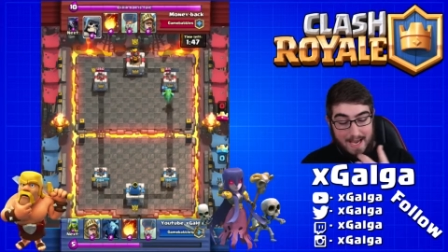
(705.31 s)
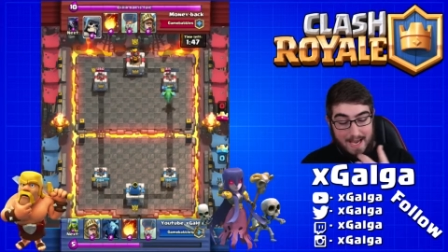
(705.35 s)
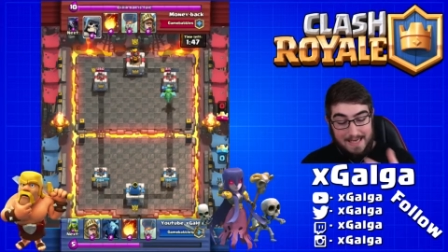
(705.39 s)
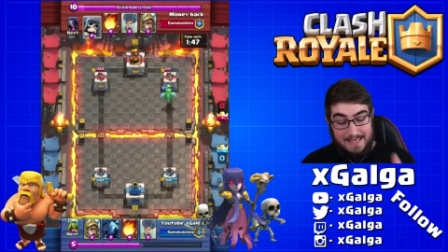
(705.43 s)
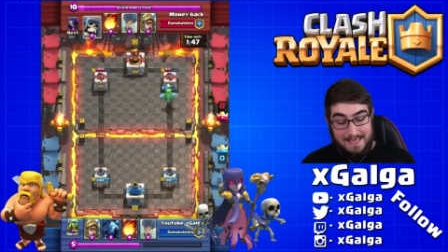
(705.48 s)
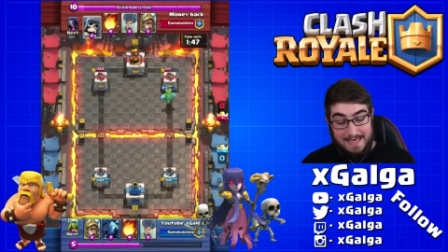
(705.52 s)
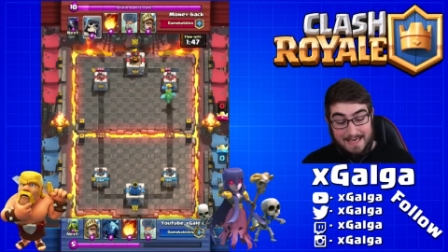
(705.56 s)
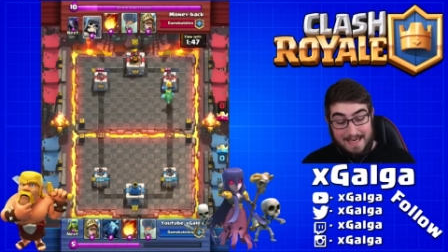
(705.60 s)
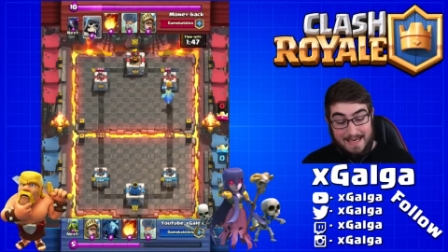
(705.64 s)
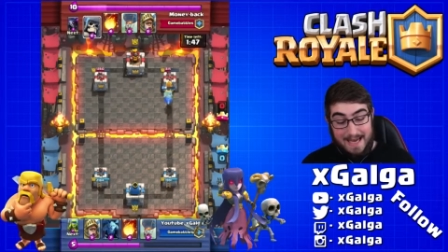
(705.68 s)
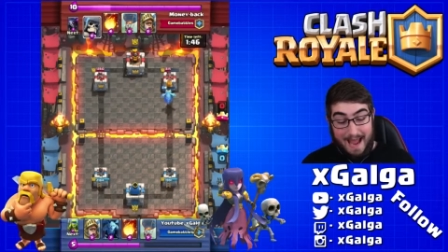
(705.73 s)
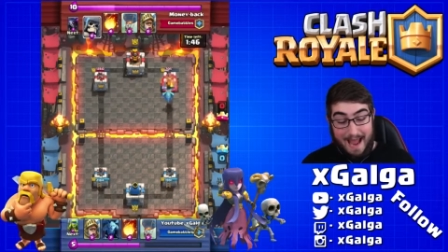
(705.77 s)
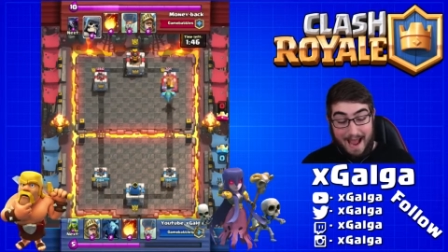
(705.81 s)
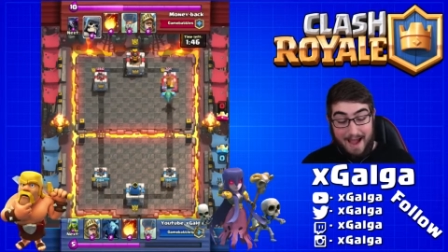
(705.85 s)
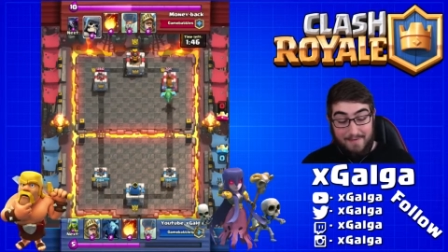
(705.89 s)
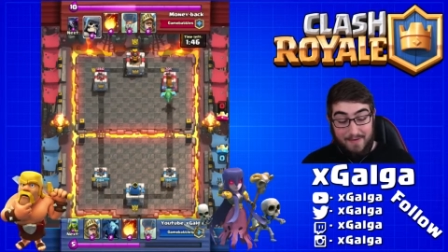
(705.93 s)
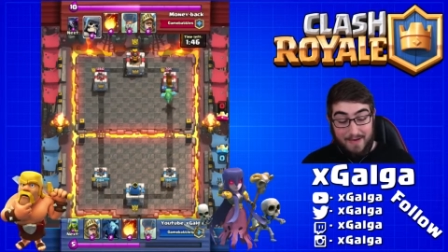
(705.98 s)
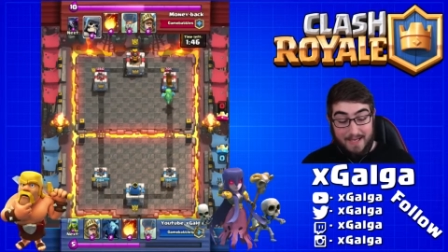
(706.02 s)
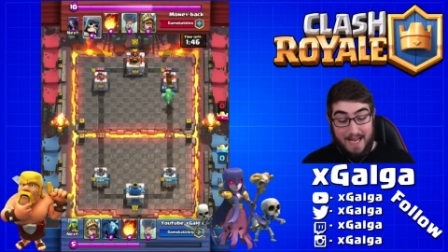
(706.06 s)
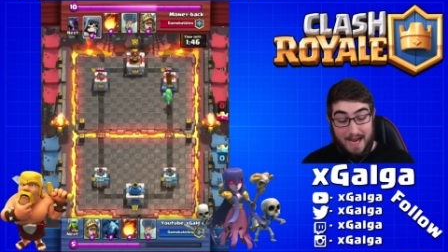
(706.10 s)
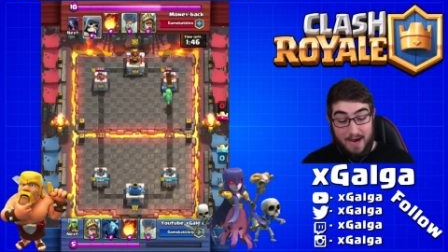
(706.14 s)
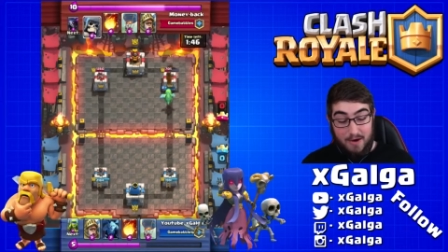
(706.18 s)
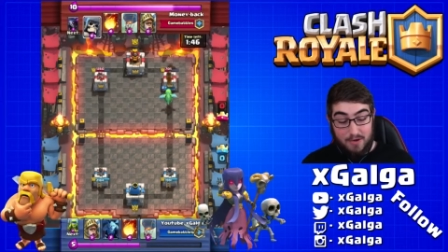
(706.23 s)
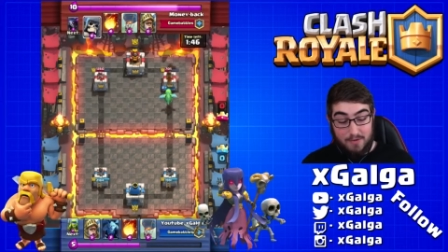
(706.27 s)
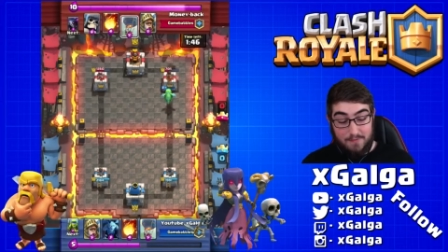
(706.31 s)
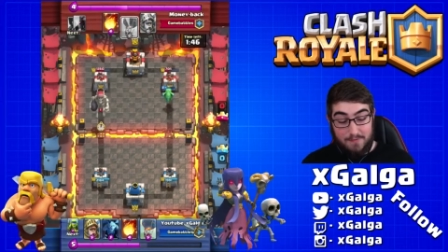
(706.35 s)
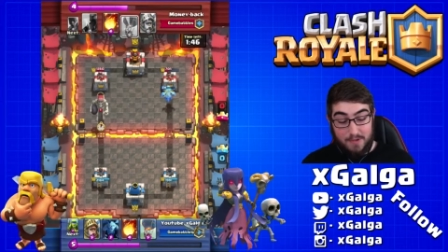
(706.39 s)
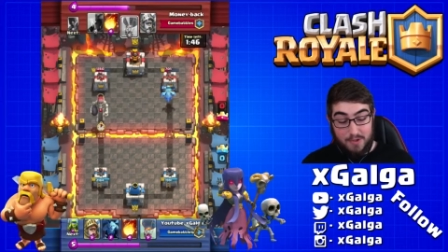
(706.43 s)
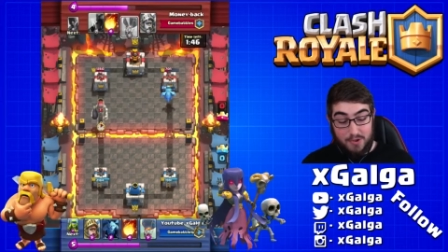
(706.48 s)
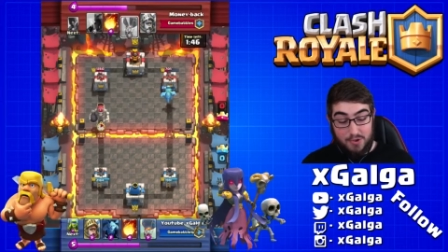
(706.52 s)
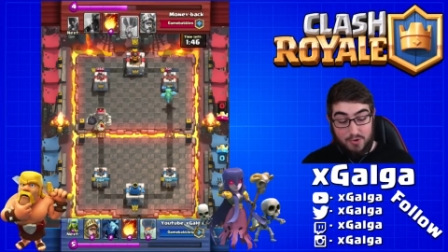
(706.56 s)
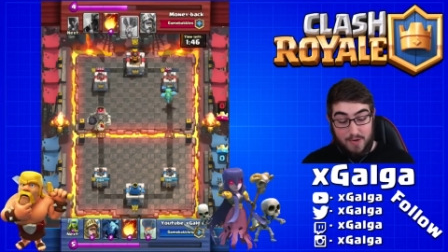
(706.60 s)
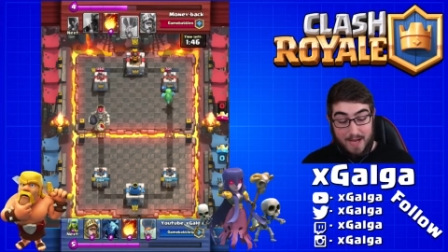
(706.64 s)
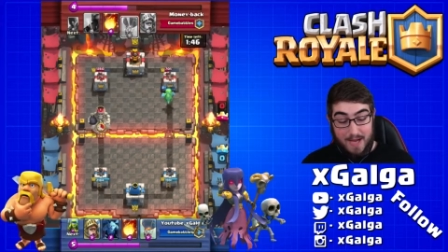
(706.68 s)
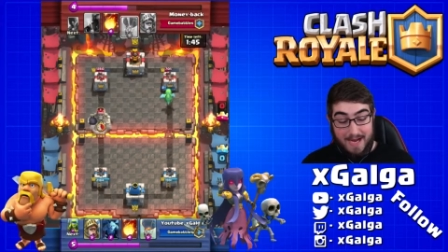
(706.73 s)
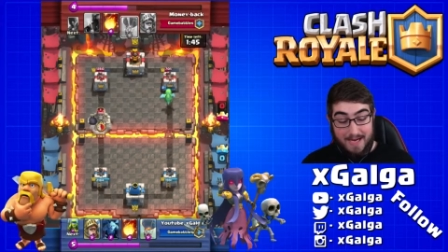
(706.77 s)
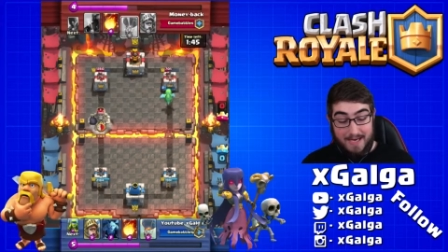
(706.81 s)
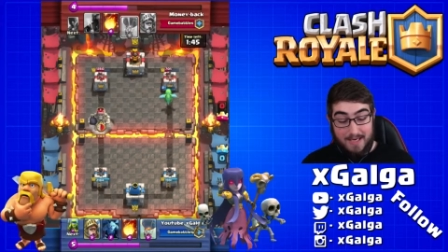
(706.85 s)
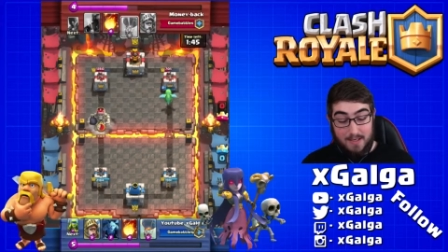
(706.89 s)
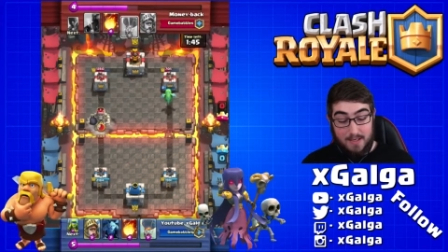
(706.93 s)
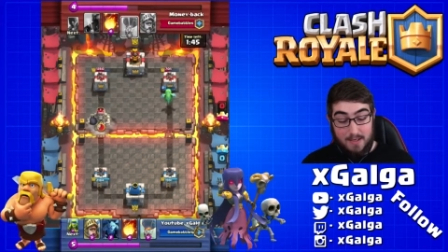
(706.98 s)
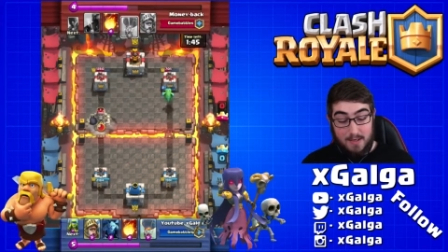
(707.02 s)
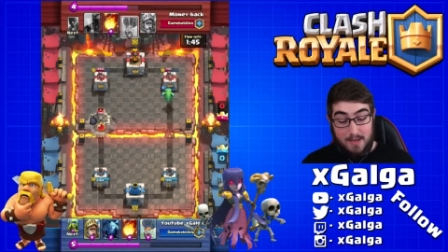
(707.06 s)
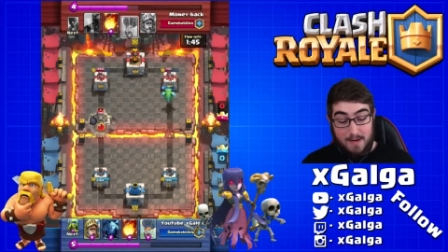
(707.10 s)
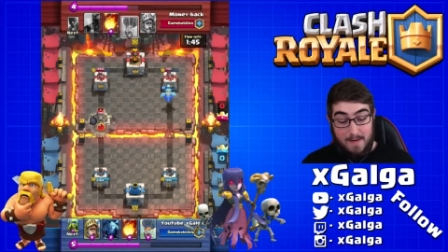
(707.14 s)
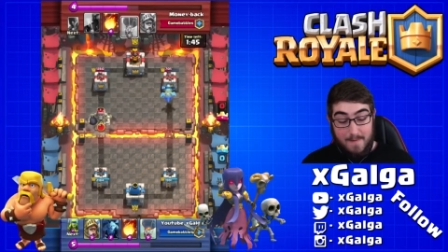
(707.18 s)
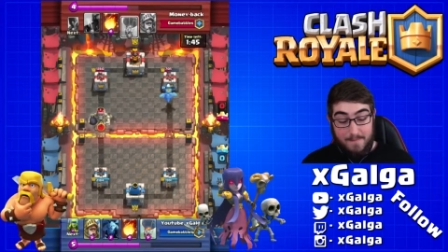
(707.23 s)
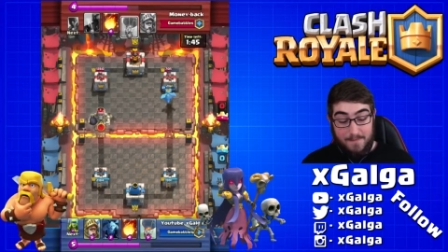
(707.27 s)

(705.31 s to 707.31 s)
He didn't have a counter for the dragon,